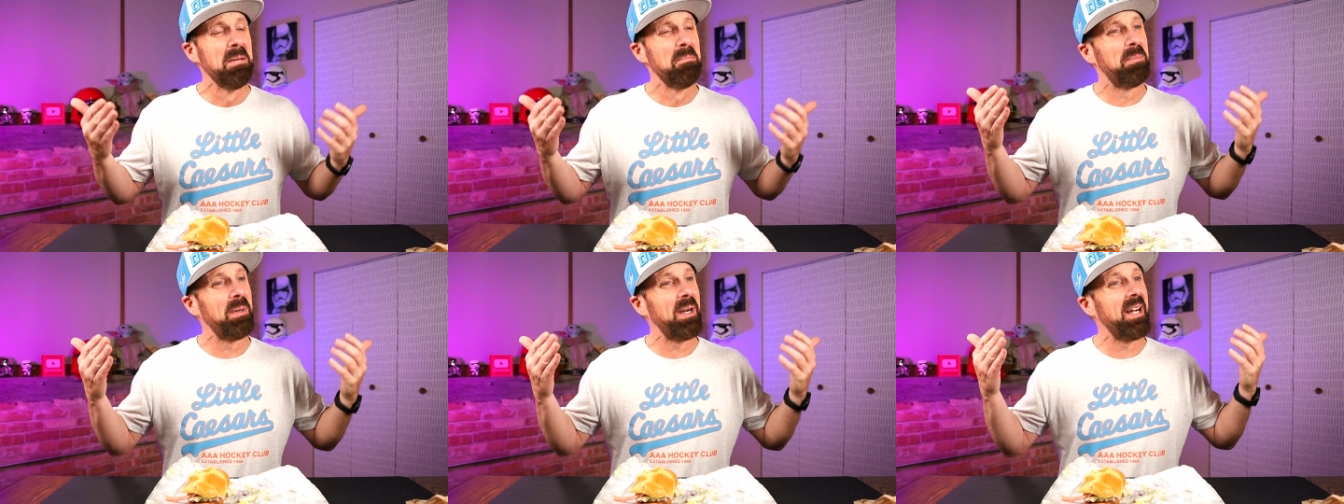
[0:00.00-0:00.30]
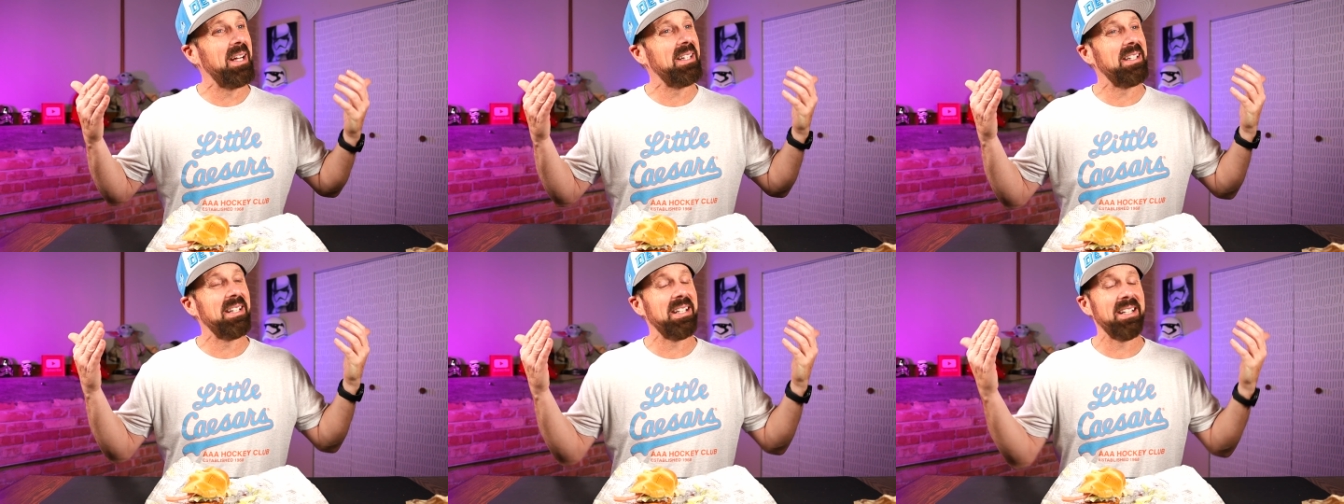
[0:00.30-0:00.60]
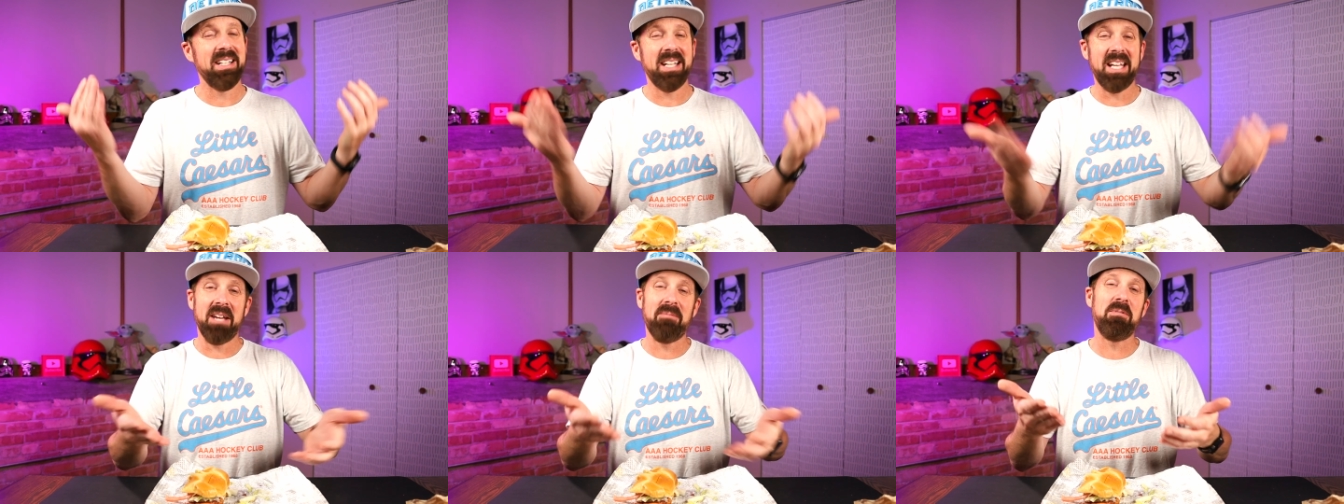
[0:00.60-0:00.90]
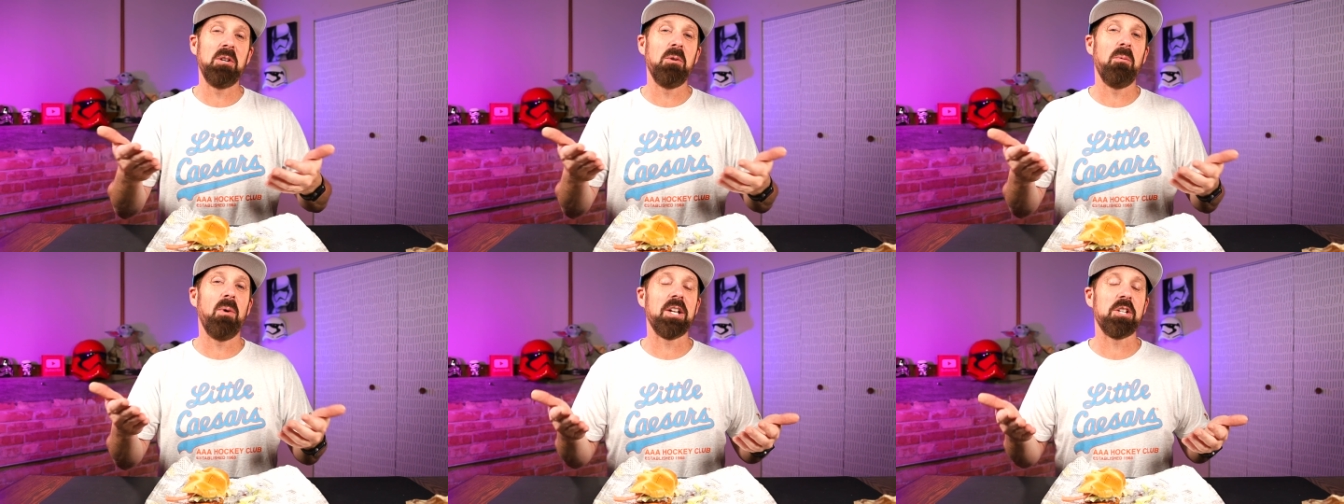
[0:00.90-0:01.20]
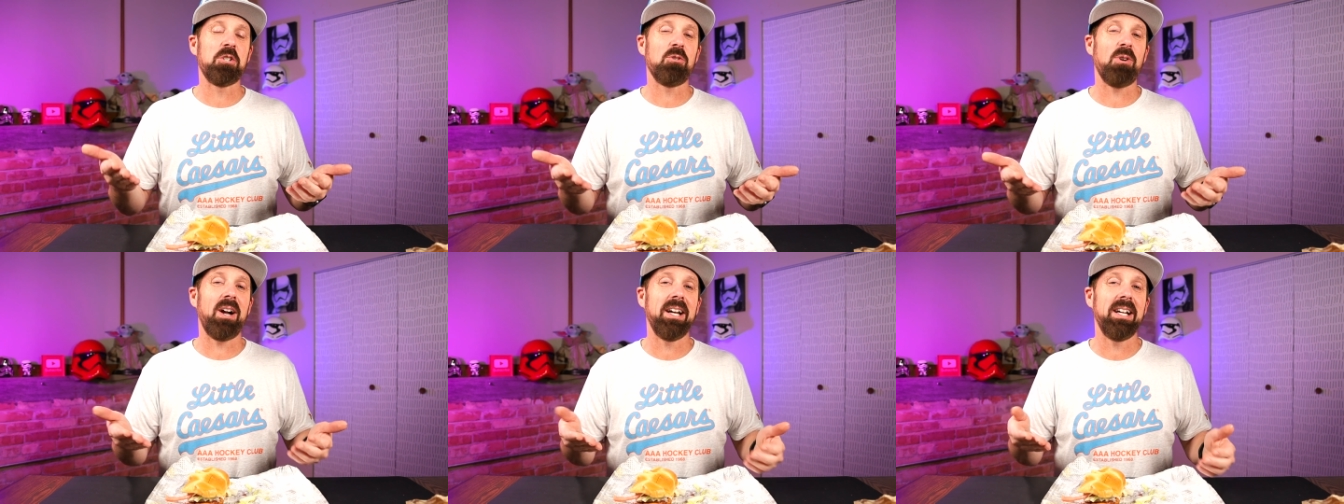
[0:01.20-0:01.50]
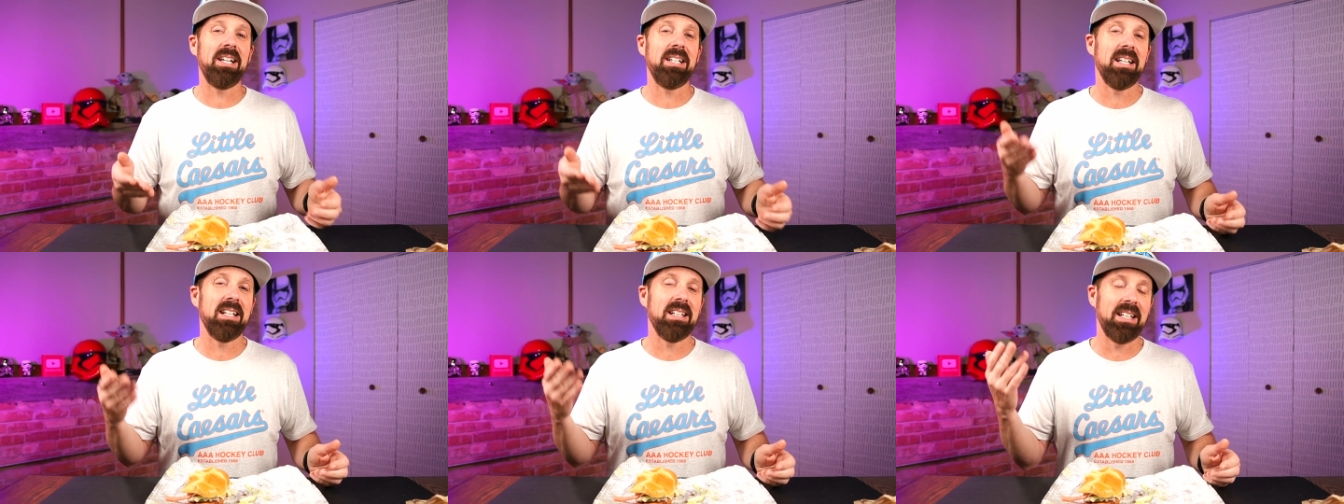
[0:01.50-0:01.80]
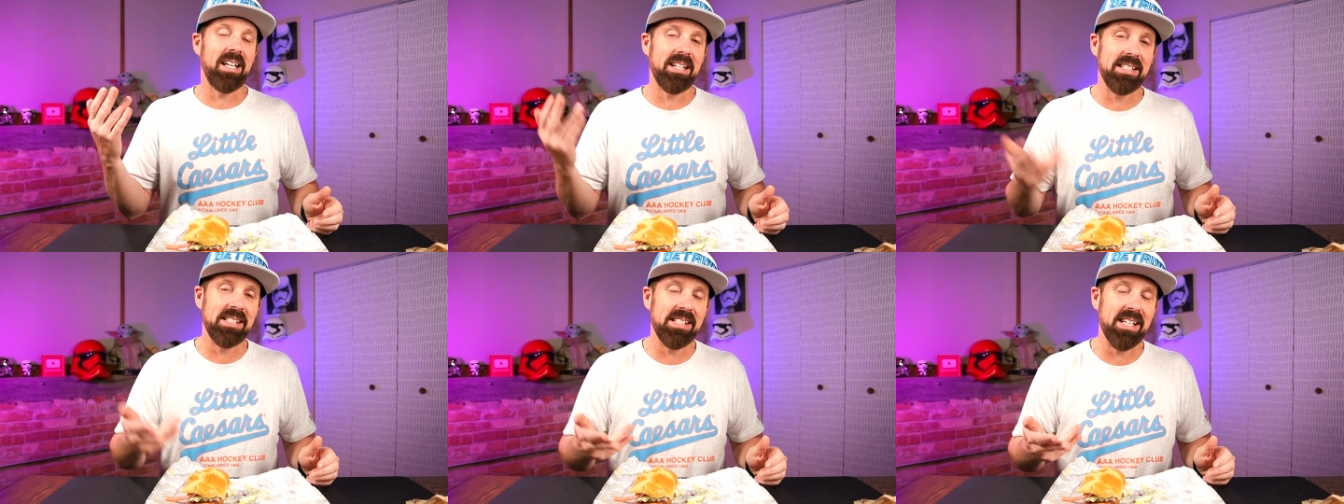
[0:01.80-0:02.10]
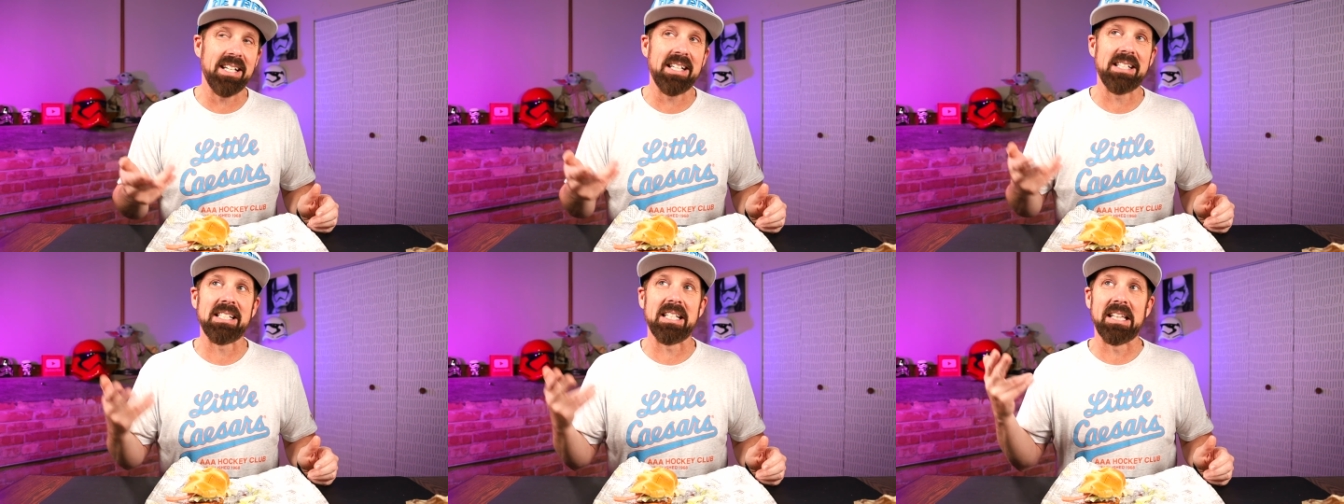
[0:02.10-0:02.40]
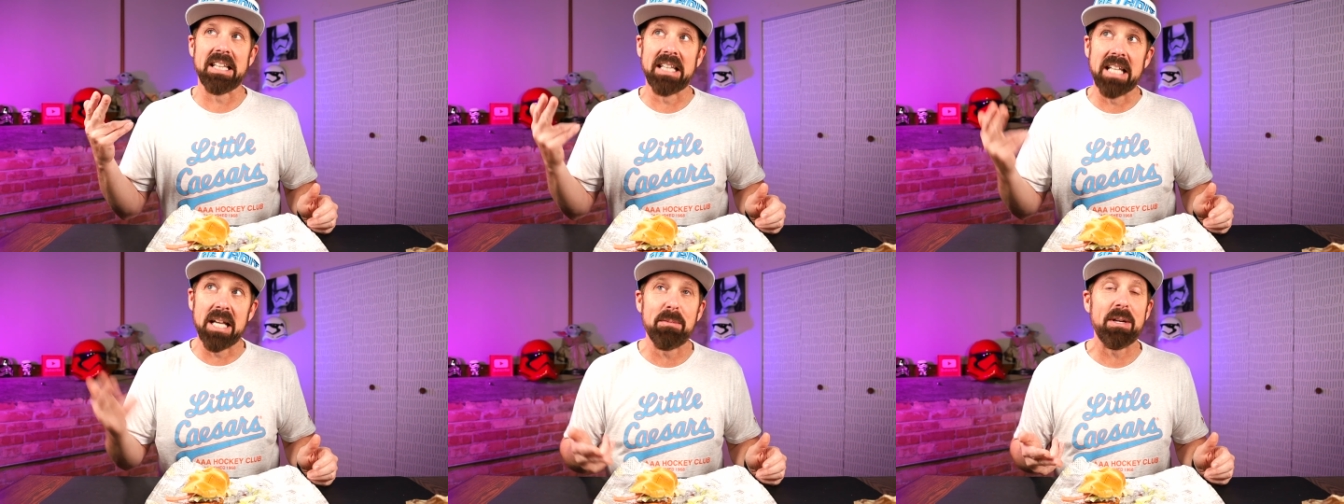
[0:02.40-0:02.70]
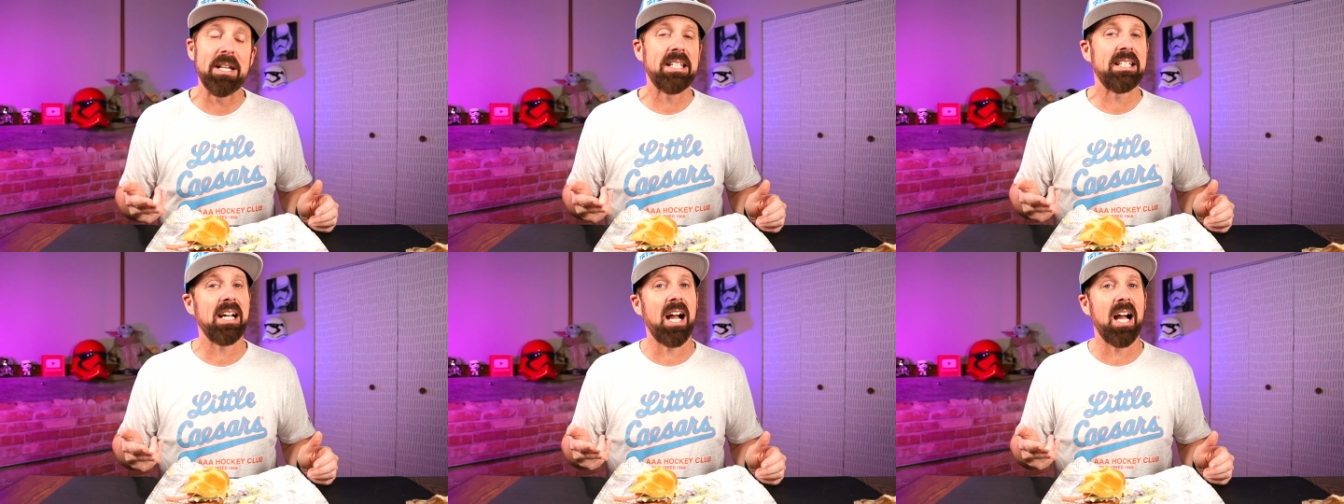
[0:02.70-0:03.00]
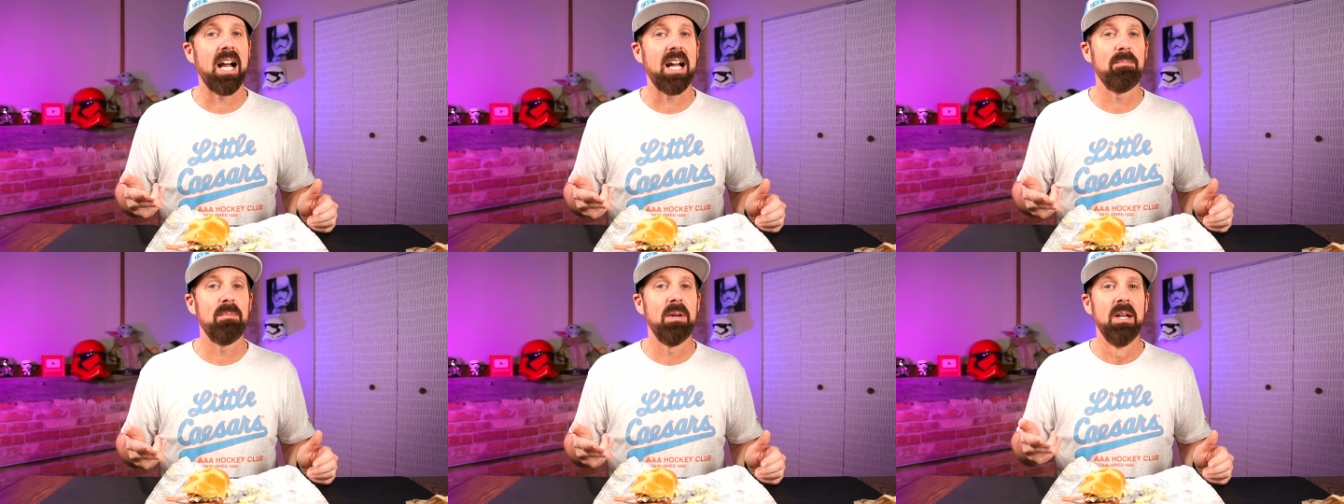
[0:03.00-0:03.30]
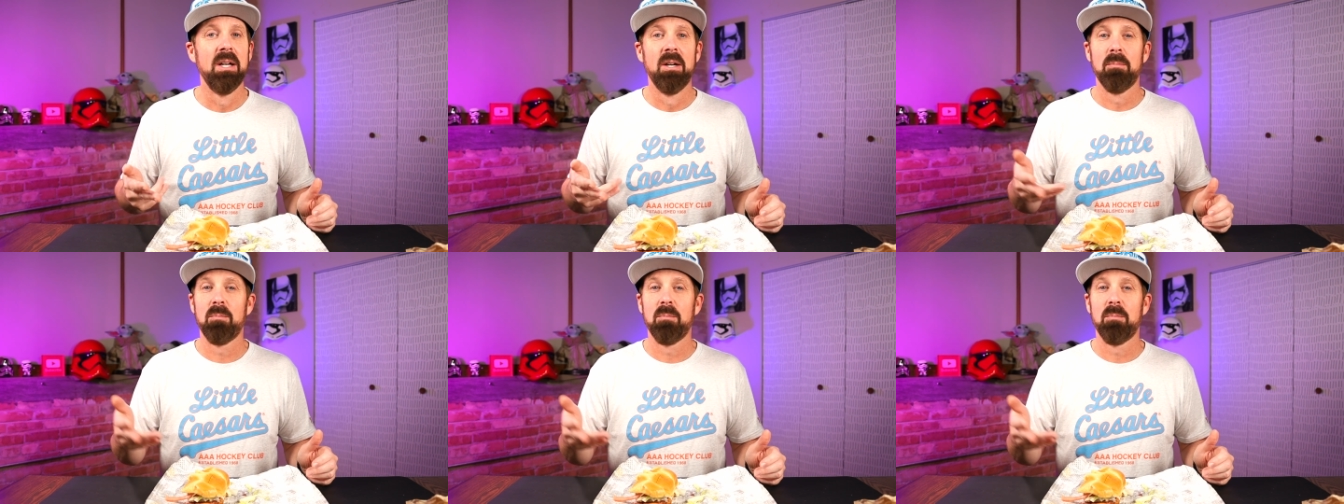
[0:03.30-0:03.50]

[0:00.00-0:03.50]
but if you want to try it, like I said, it's a limited time,